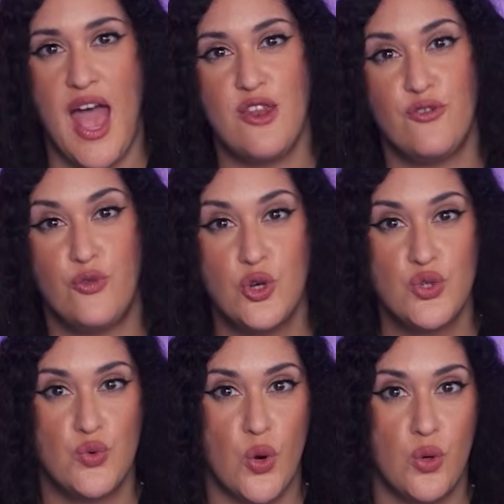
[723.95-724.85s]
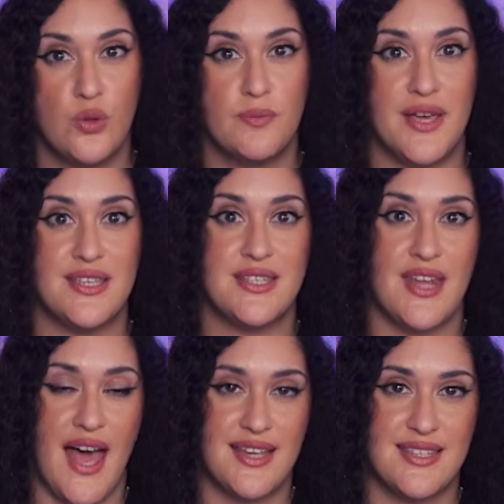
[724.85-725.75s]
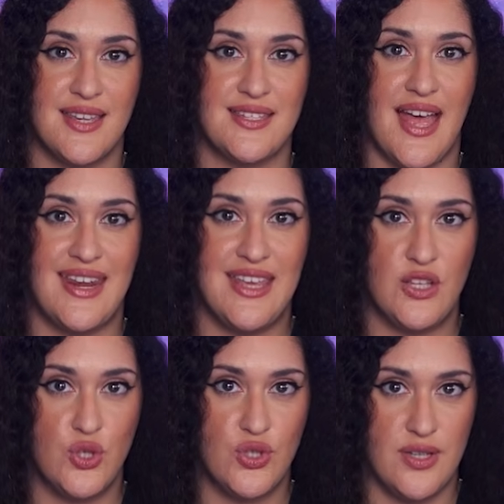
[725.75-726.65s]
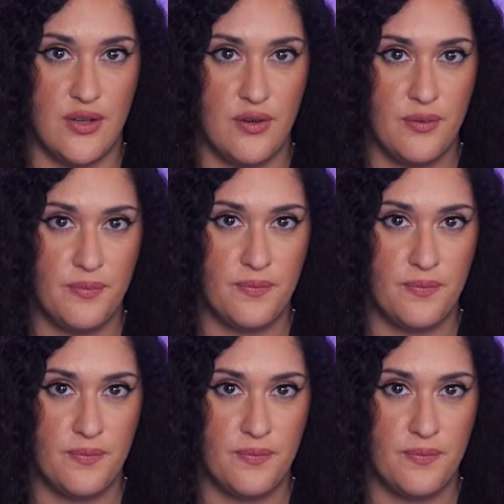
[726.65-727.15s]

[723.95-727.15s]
enforce role-based access at each tier,